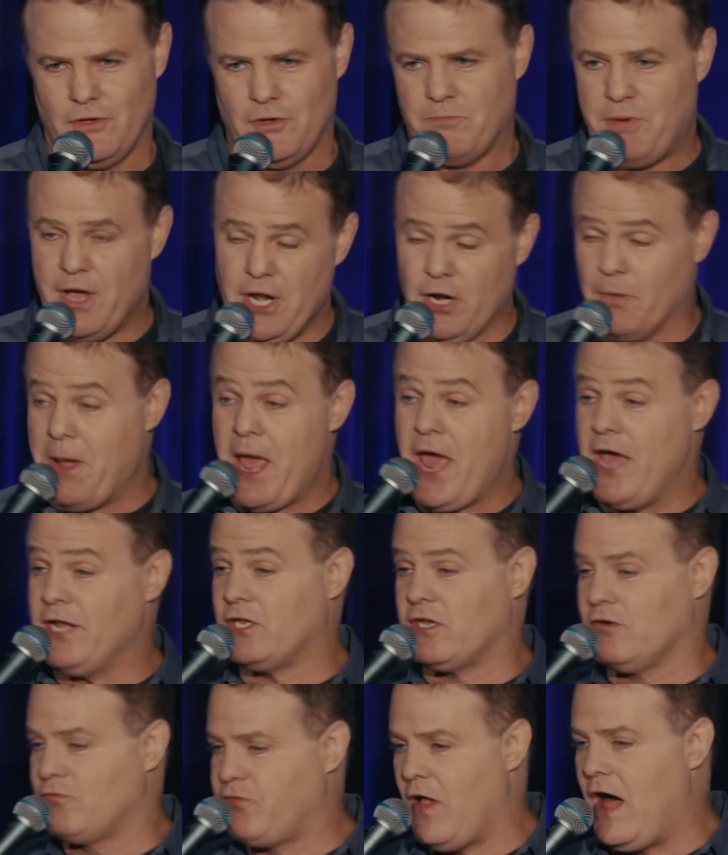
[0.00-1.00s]
Peter Pan
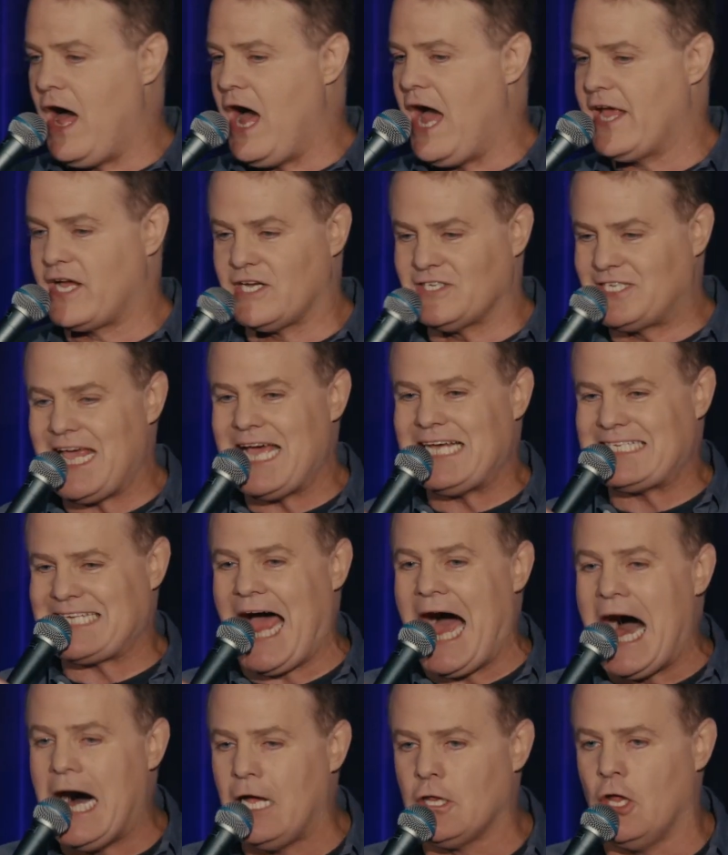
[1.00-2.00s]
can fly because he has
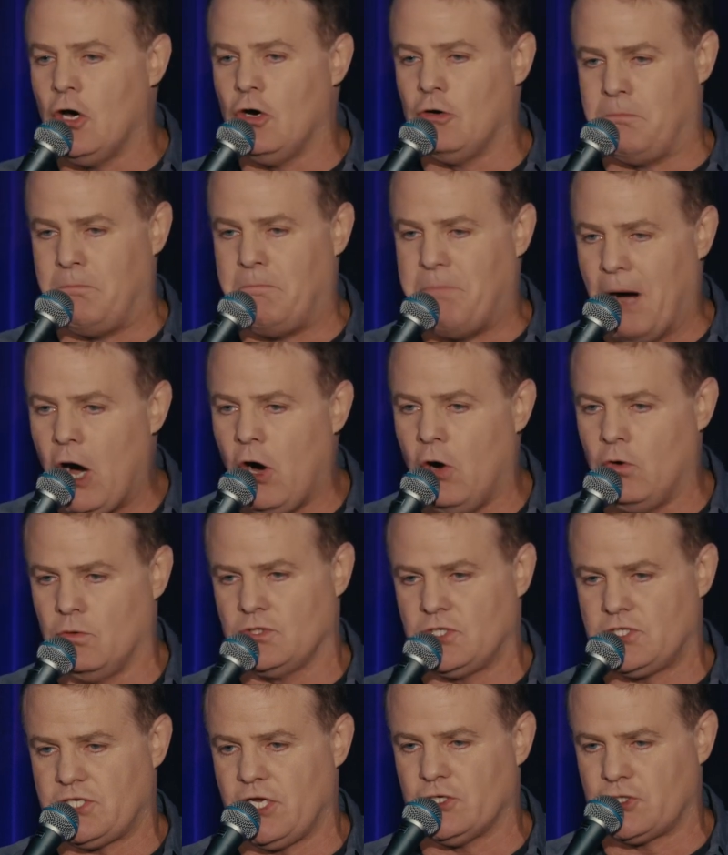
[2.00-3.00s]
hollow
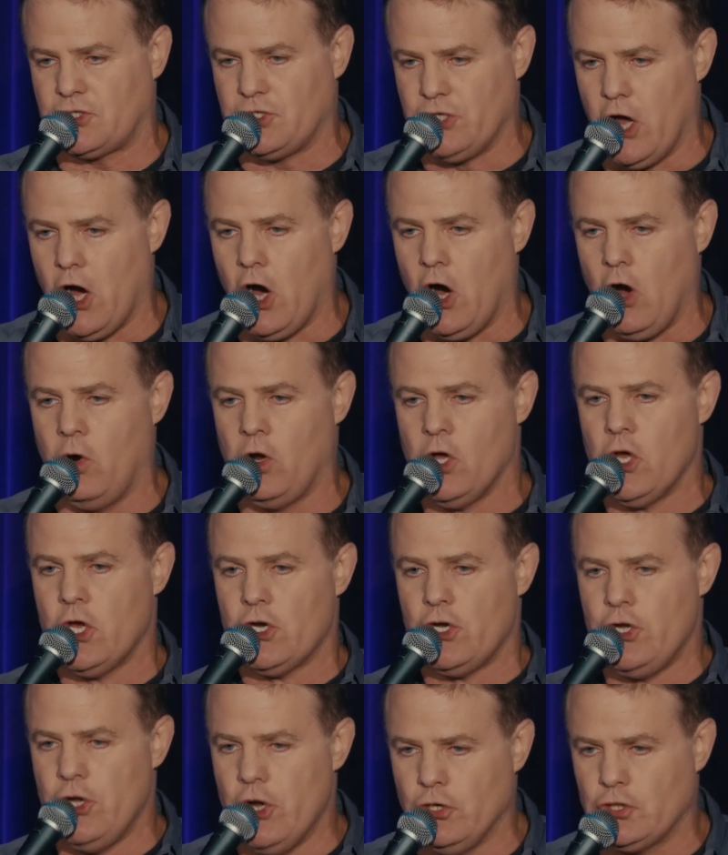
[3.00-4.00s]
bones. There's no
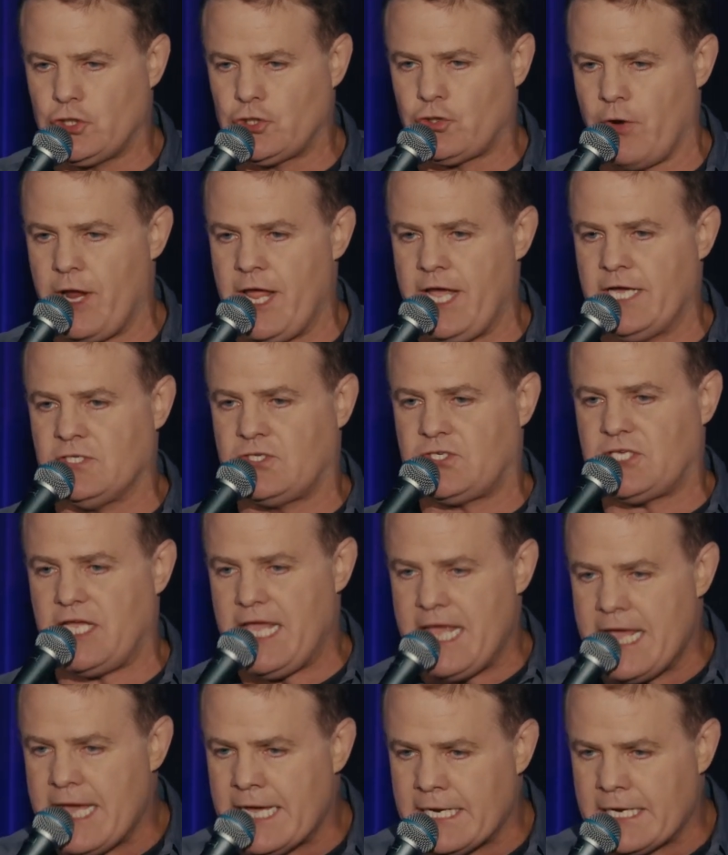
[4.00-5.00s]
nutrients
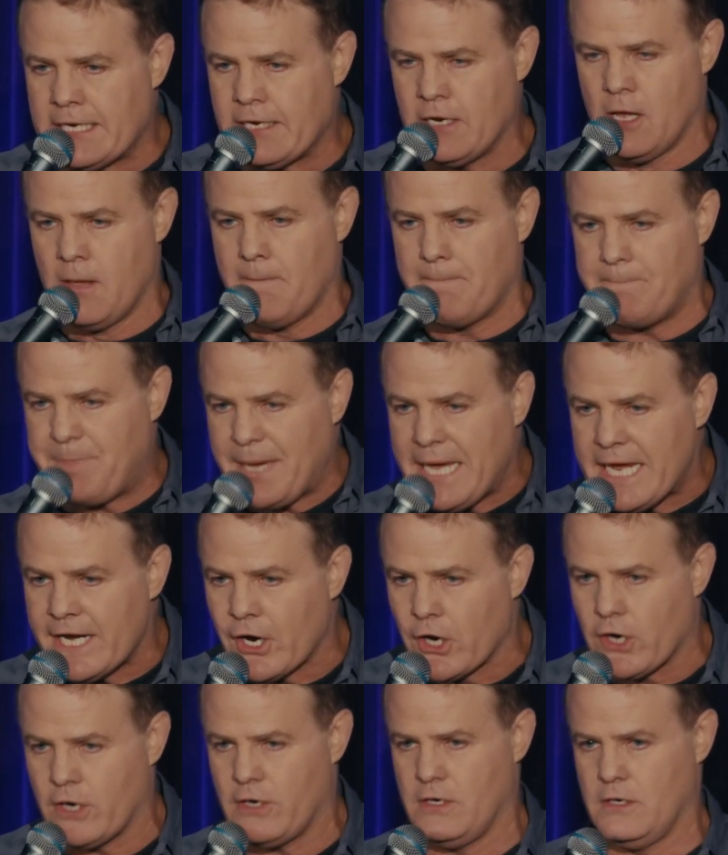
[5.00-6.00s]
in
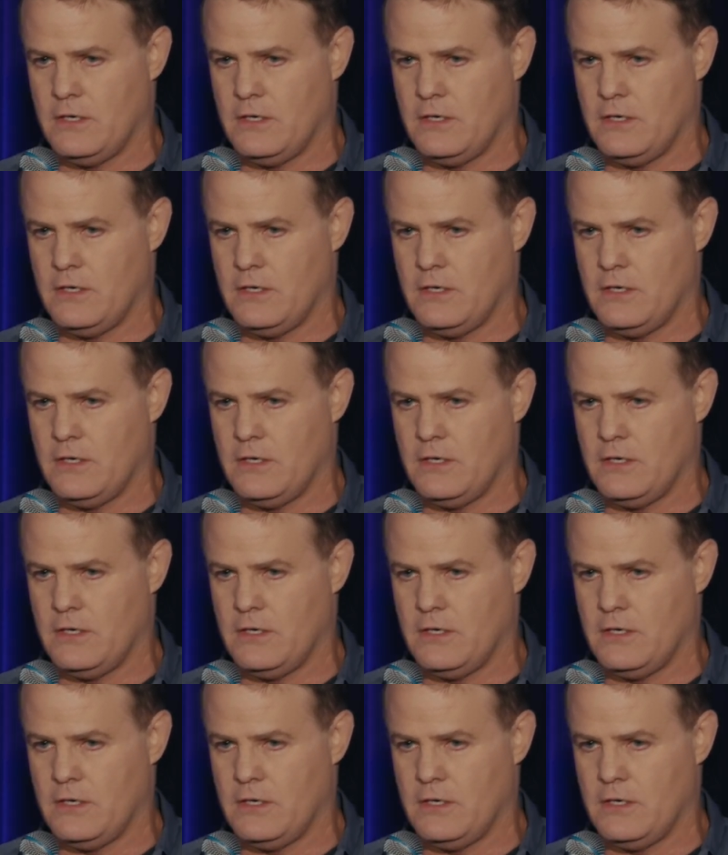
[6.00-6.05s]
Peter.